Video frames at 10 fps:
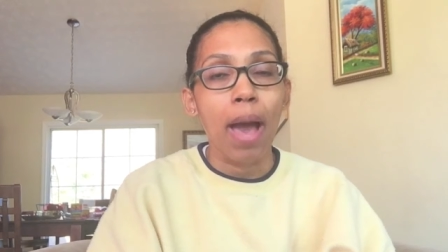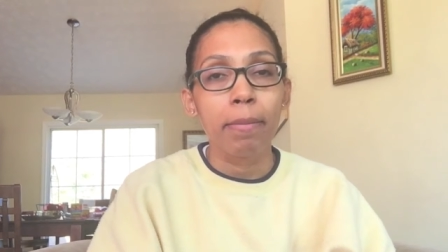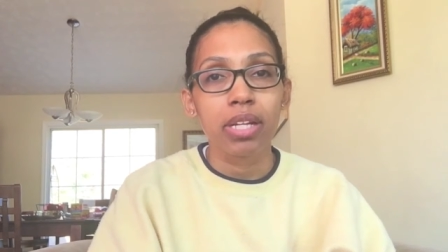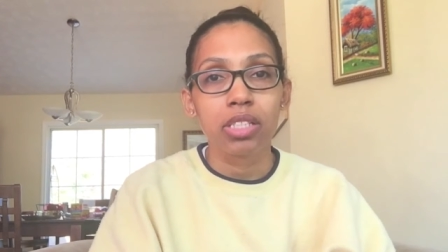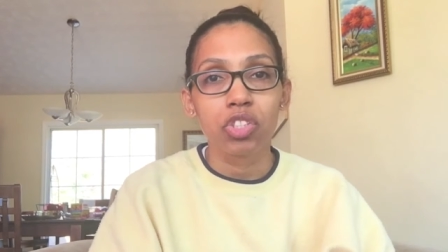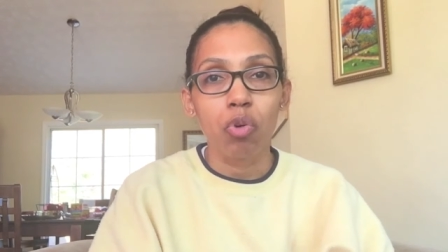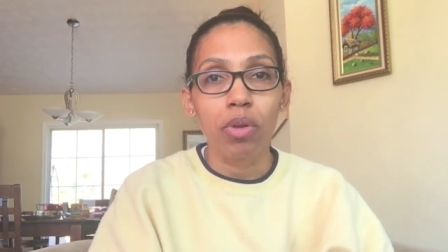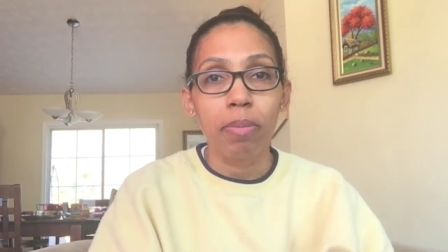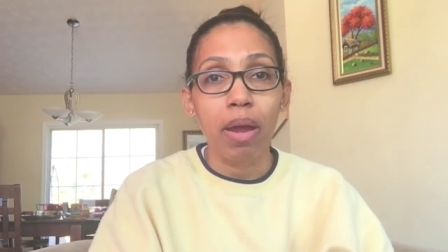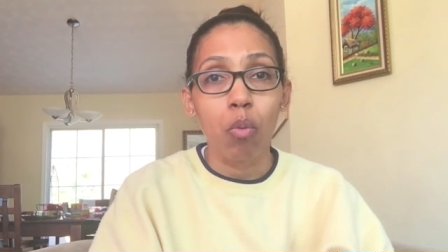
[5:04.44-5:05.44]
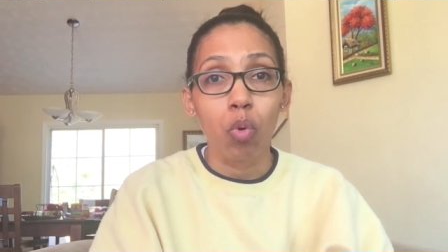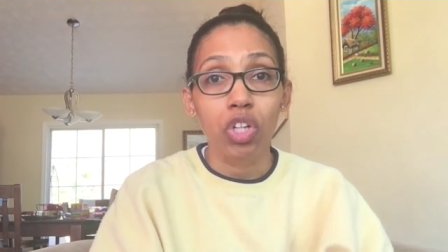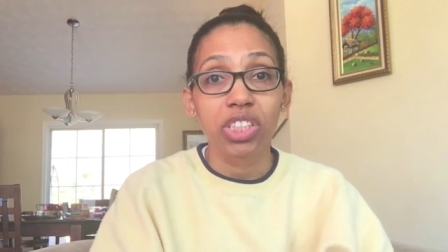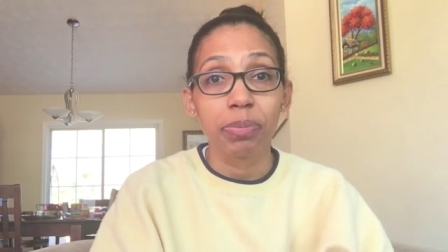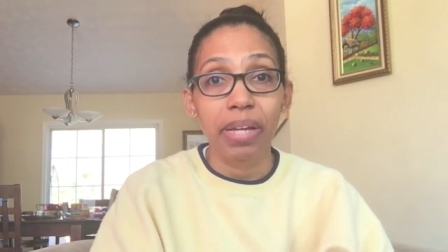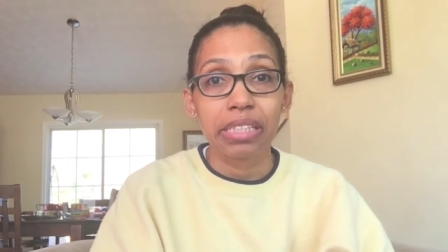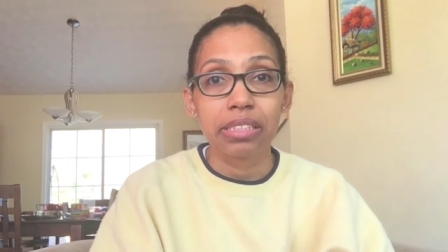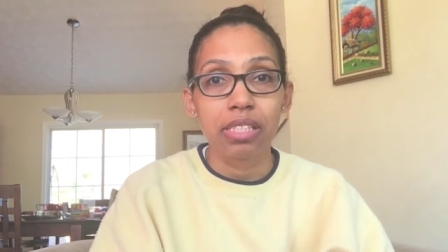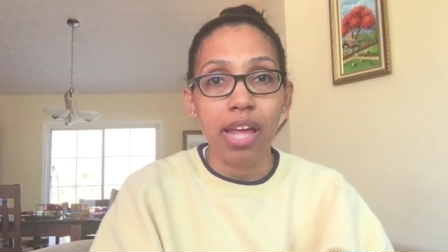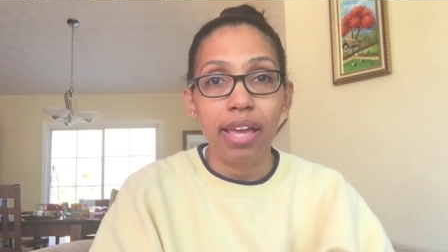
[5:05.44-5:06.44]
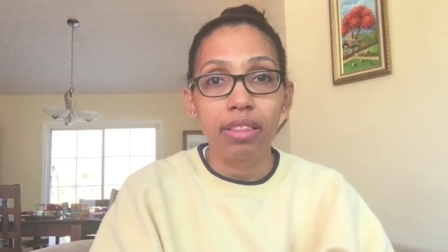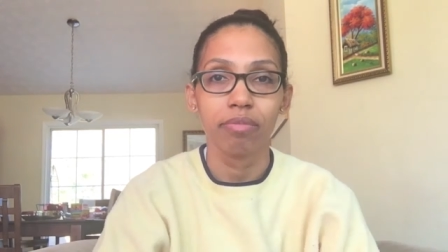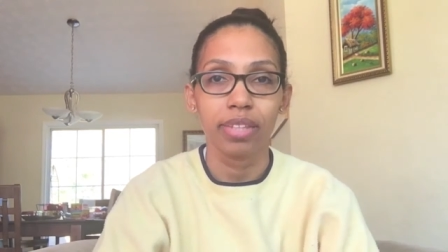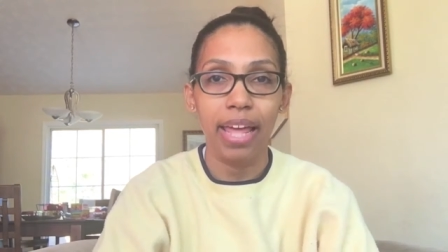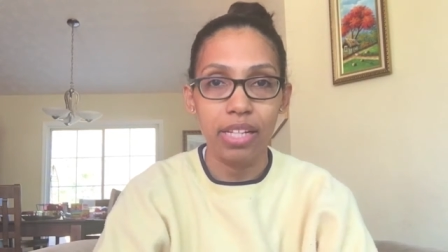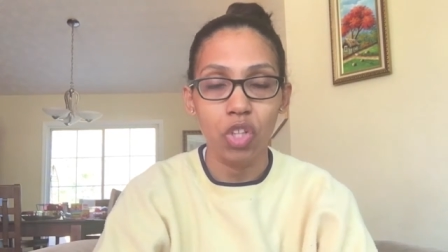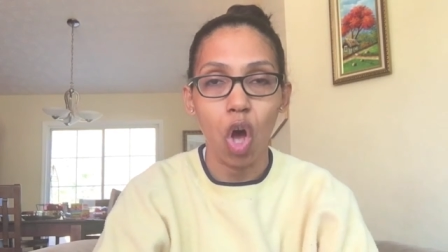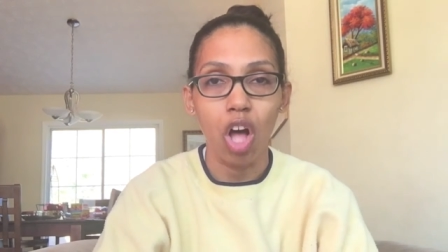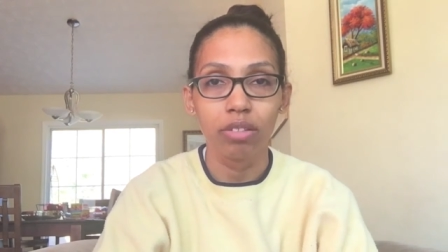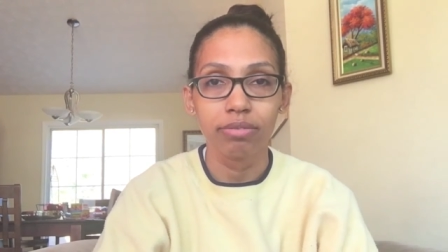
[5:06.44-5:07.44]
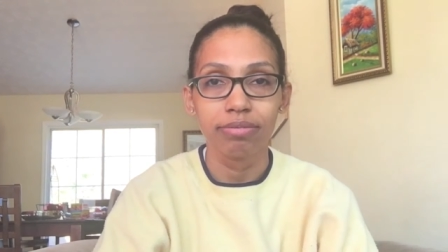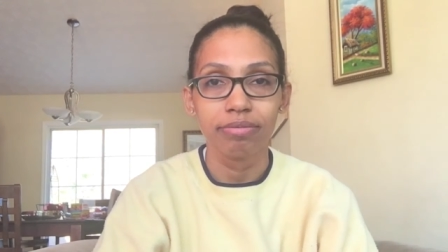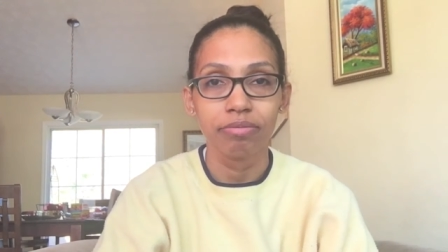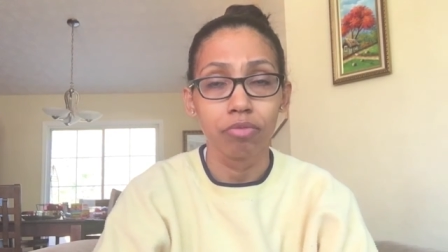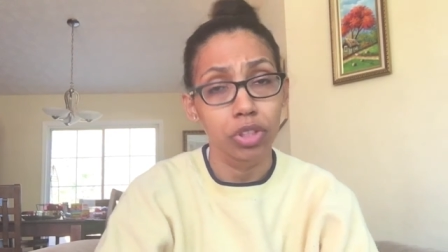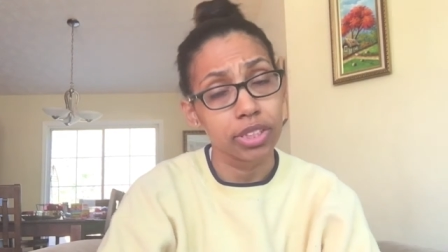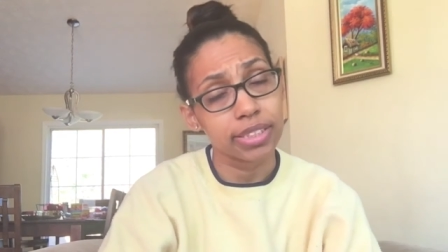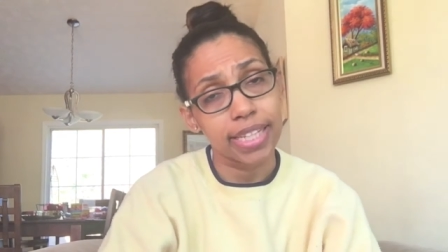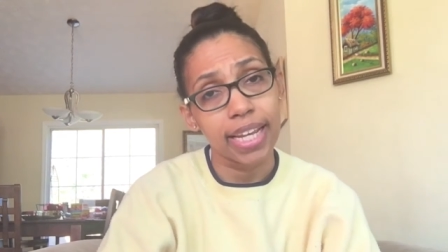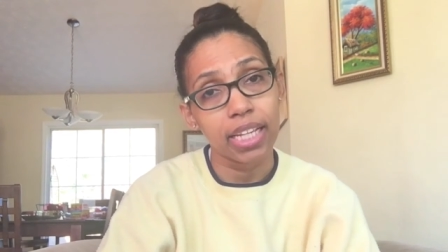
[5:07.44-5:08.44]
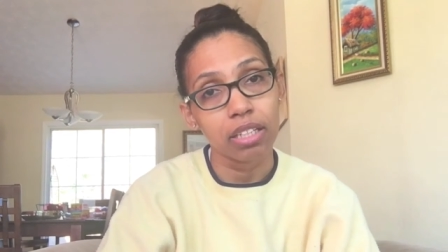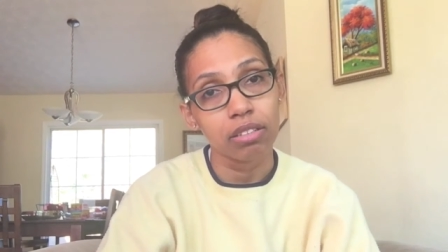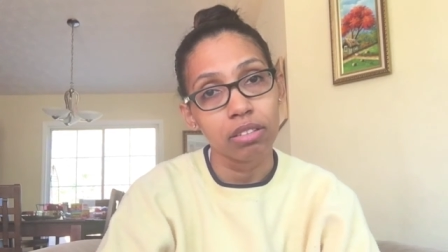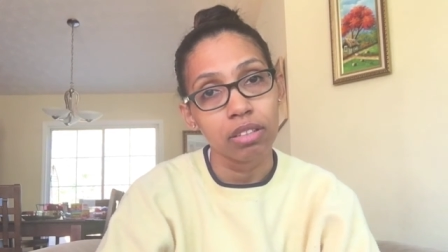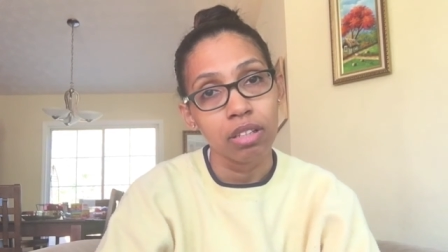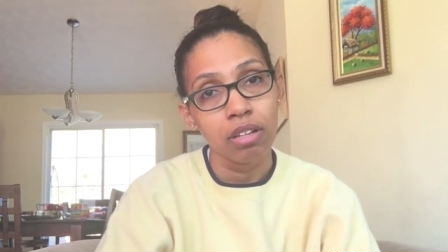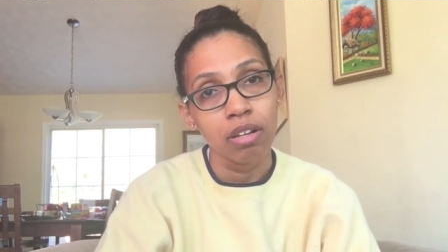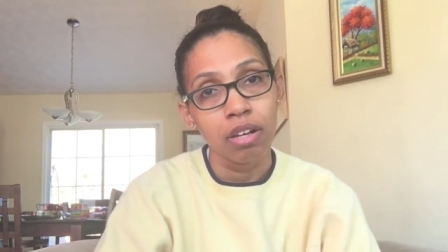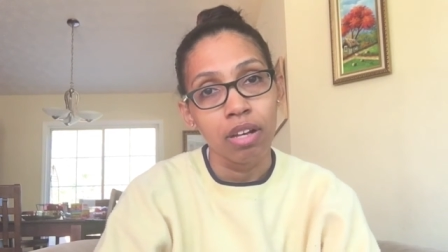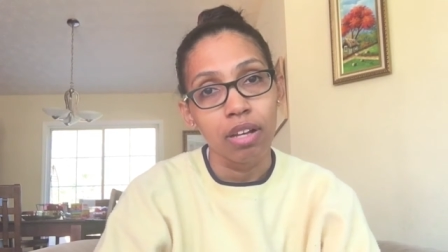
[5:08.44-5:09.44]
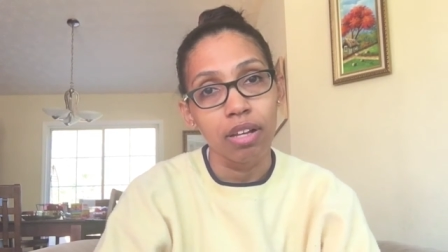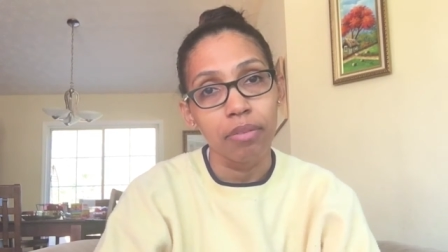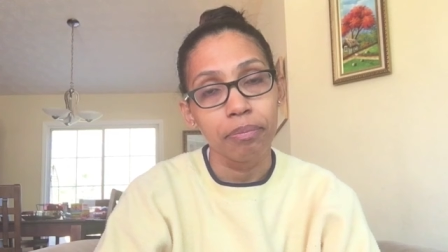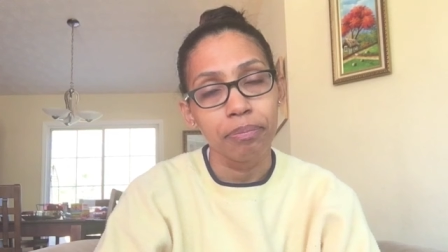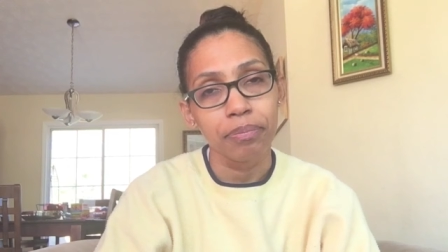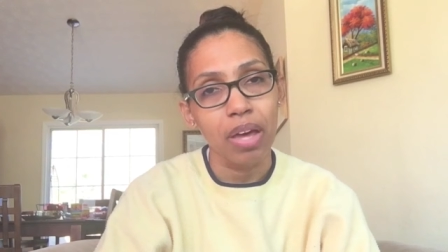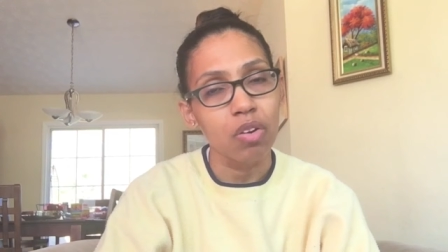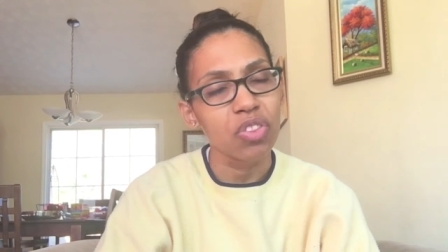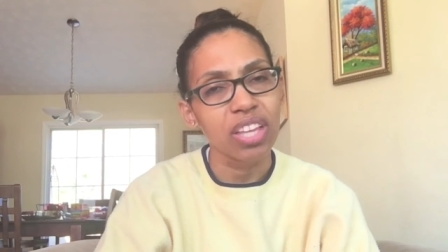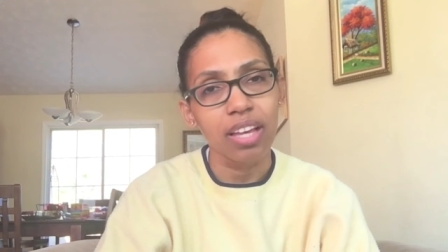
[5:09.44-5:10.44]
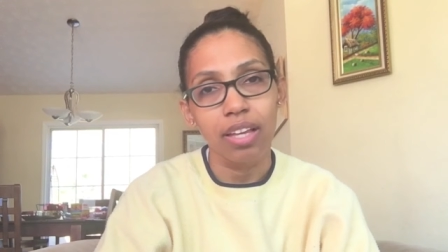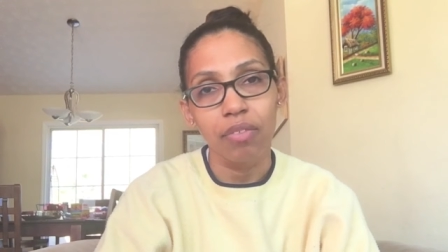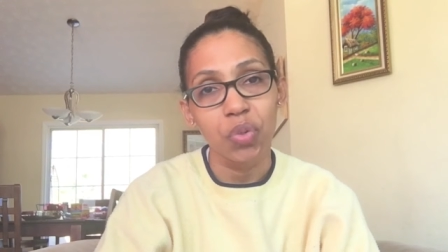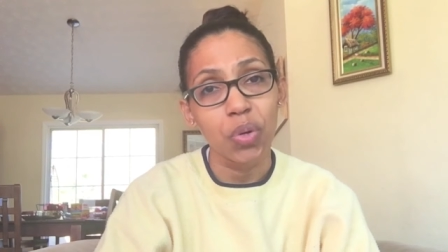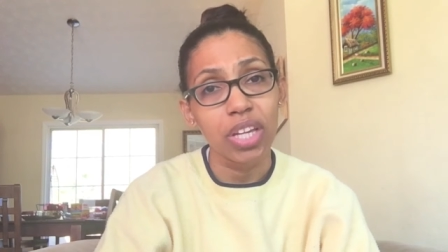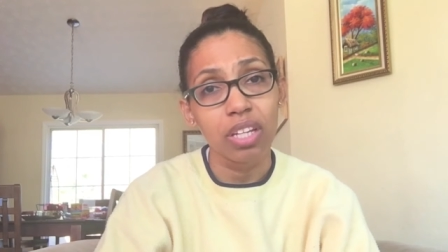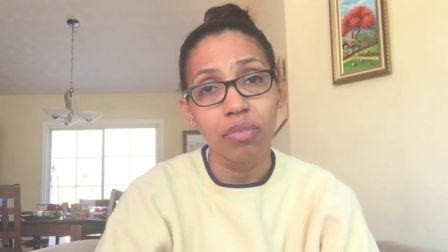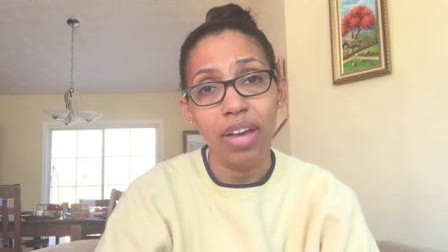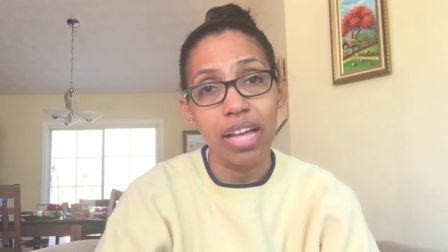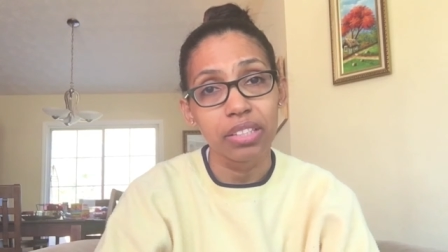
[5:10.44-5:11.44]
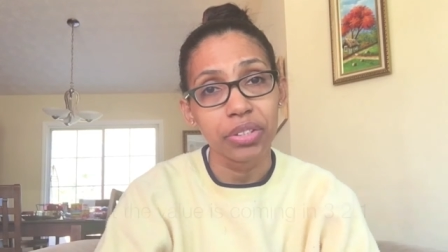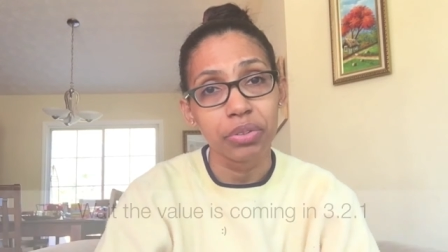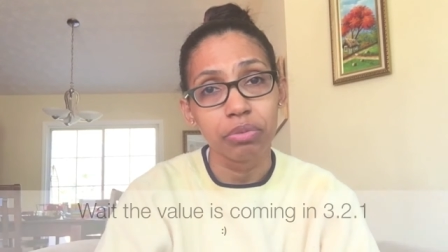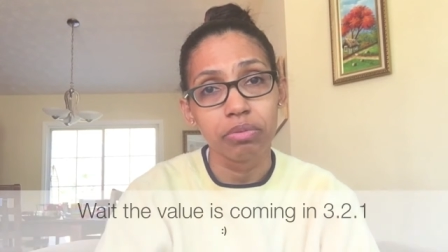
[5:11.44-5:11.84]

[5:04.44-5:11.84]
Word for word: I'm gonna start with my workspace today. That is all for today. Um, I don't think I give you any value.